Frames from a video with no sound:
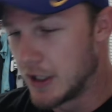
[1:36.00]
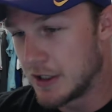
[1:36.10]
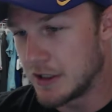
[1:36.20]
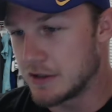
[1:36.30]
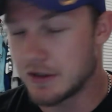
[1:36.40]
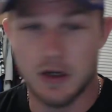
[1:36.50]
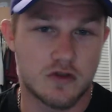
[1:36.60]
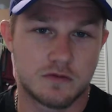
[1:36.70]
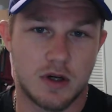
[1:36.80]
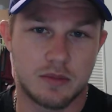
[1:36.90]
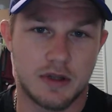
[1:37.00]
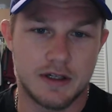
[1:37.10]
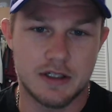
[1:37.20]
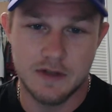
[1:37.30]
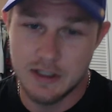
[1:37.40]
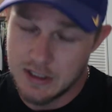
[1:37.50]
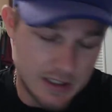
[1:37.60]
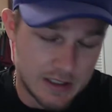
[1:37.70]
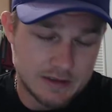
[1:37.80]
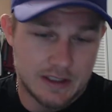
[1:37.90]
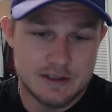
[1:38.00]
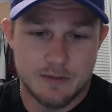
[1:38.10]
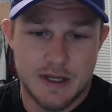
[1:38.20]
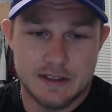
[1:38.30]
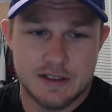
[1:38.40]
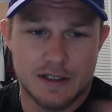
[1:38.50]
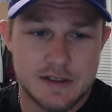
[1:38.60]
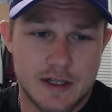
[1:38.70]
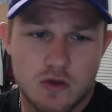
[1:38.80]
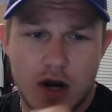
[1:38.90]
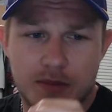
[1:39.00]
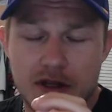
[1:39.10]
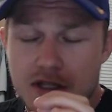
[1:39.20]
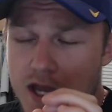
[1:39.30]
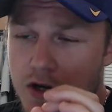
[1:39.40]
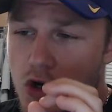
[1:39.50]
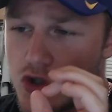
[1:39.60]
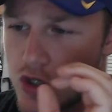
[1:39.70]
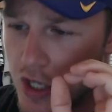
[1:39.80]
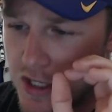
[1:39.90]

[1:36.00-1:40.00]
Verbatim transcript: in the college football playoff. Doesn't make sense. They dropped the Gators a